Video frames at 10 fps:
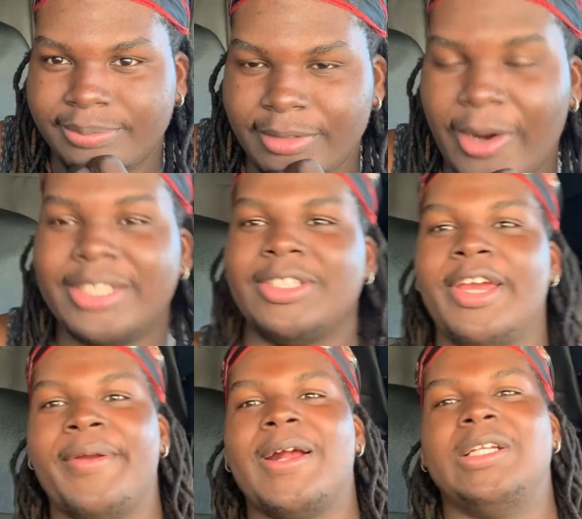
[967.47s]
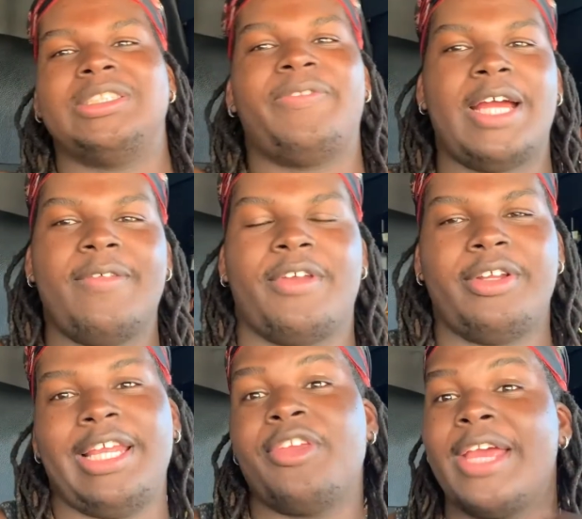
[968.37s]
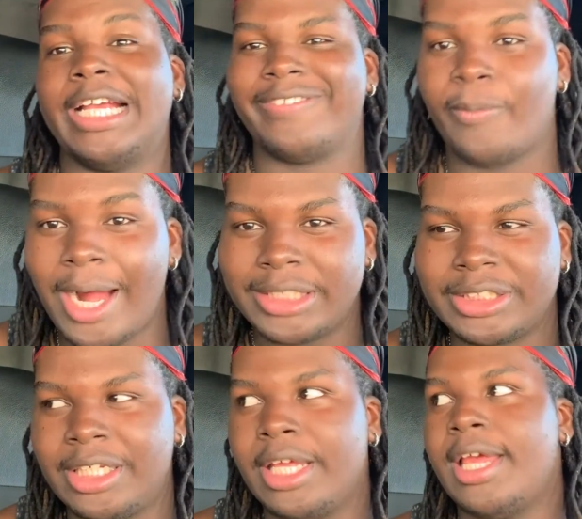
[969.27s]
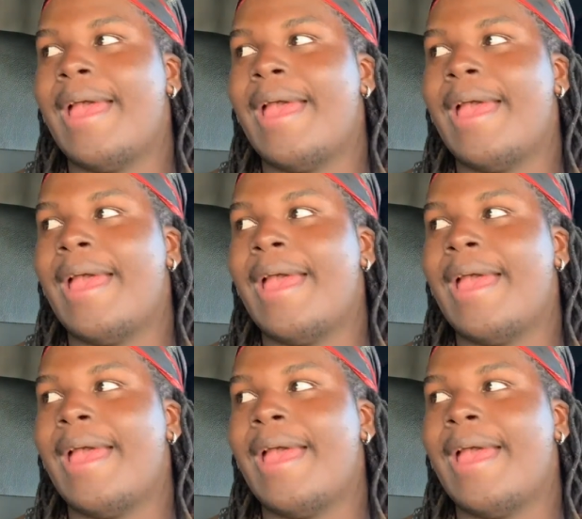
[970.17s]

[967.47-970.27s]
right, so here it goes. Without further ado, thank you guys for watching.